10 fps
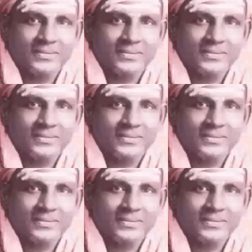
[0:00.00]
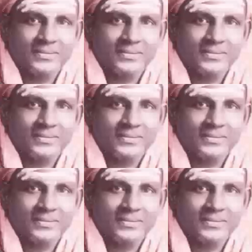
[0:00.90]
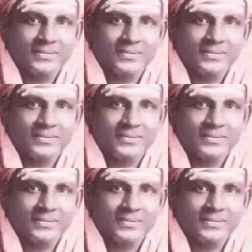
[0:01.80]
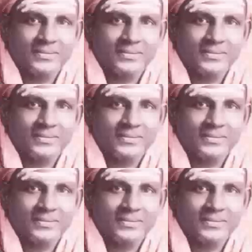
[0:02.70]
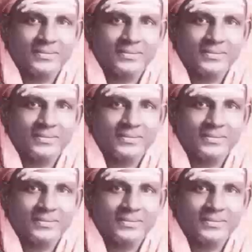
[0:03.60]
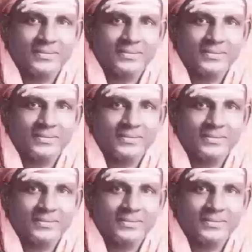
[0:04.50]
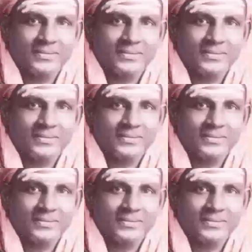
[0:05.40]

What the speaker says: (no lip movement)